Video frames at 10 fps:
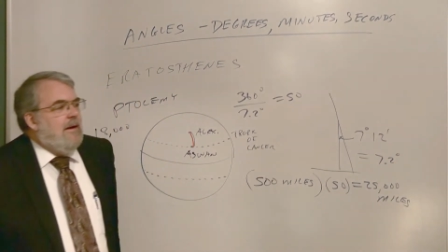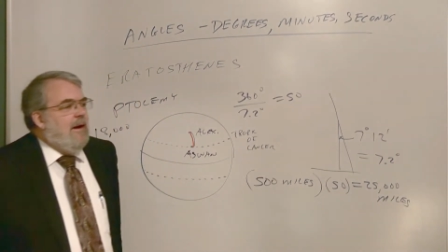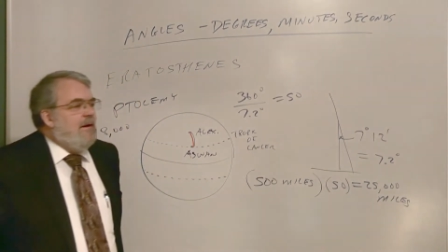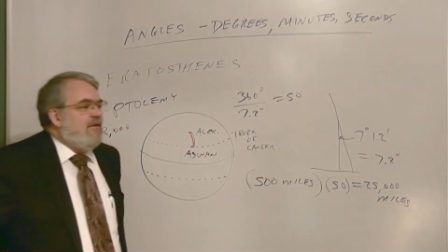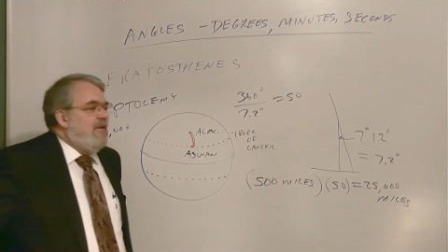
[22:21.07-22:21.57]

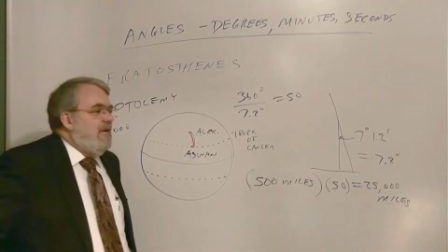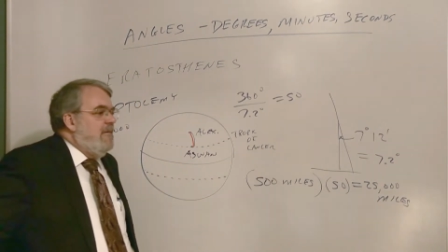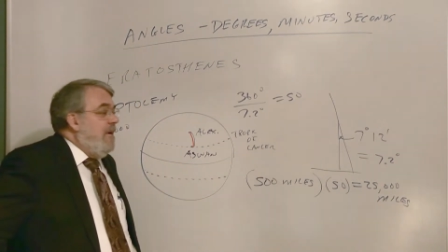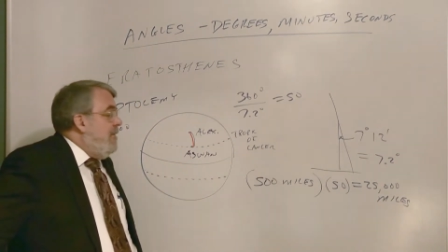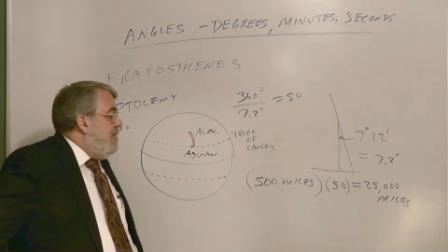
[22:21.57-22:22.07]
And
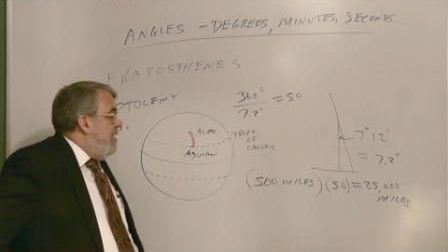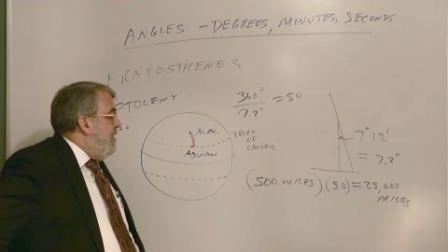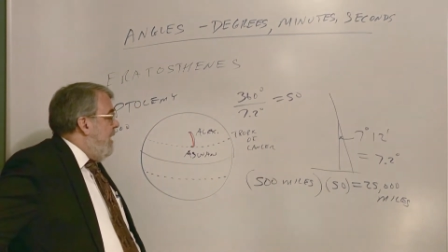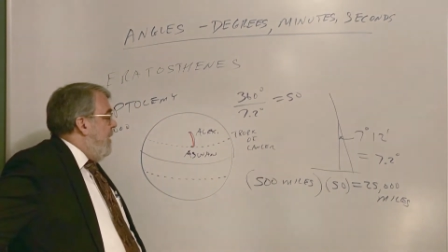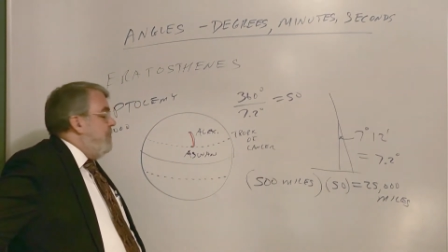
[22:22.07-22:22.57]
so people
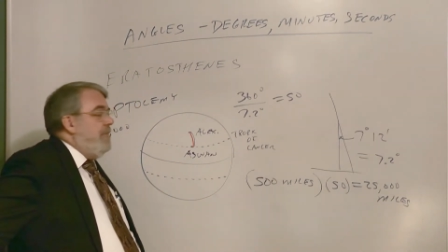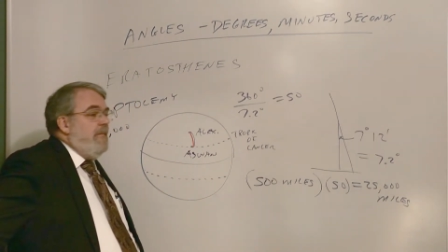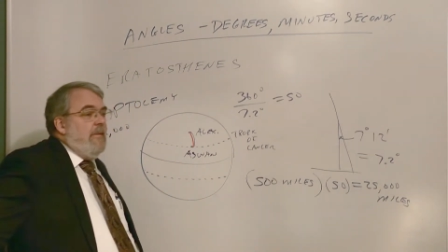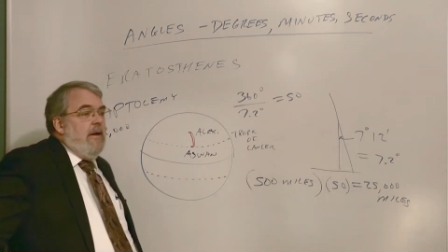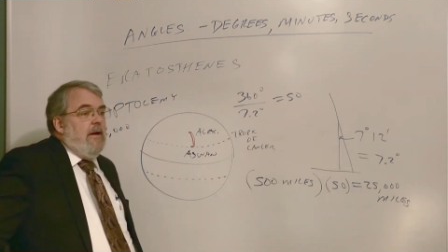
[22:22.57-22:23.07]
believe that.
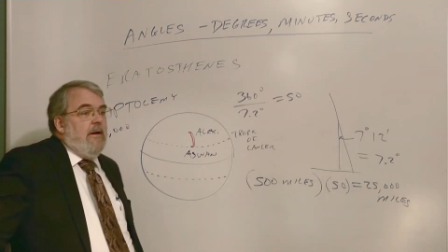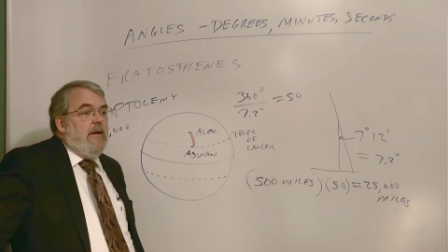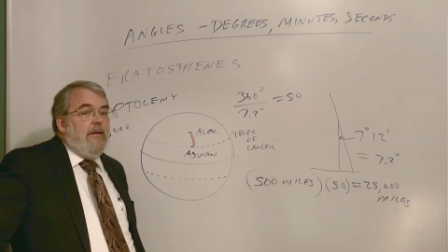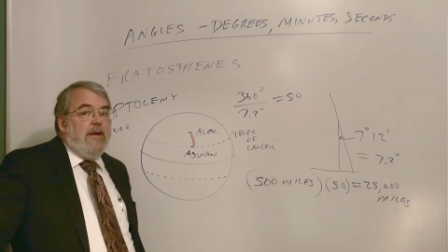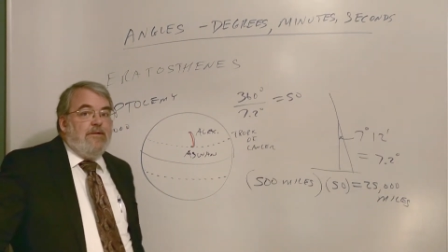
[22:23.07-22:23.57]

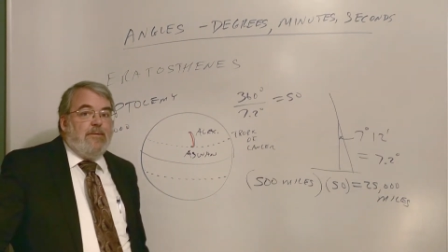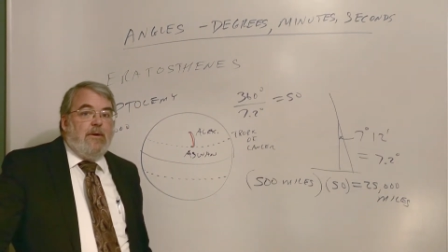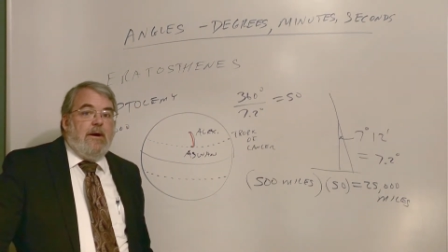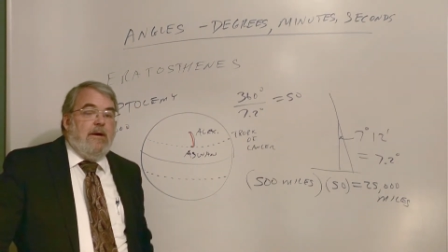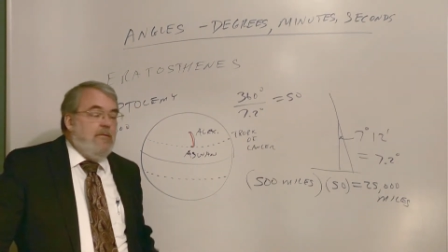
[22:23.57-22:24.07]
And that's
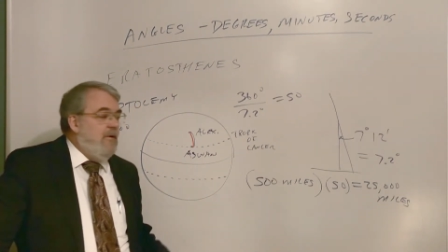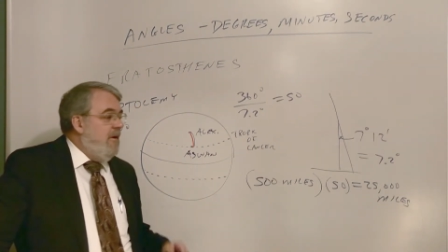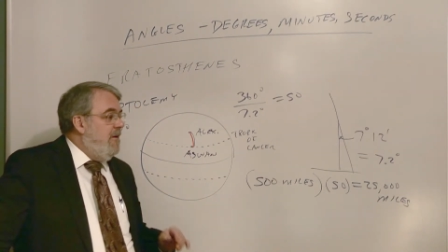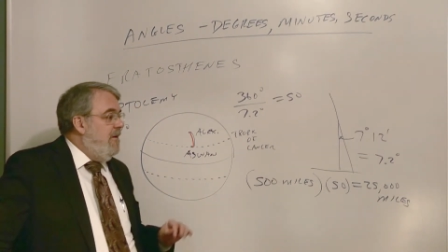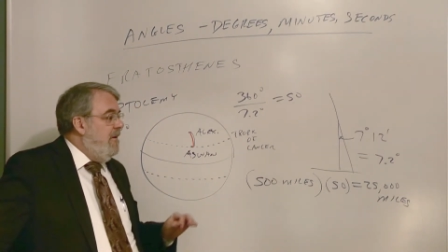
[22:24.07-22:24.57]
why
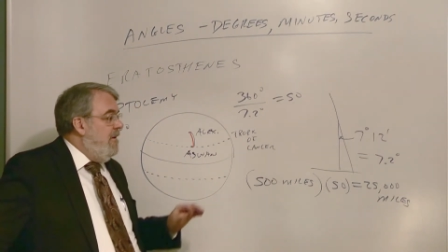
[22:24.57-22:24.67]
when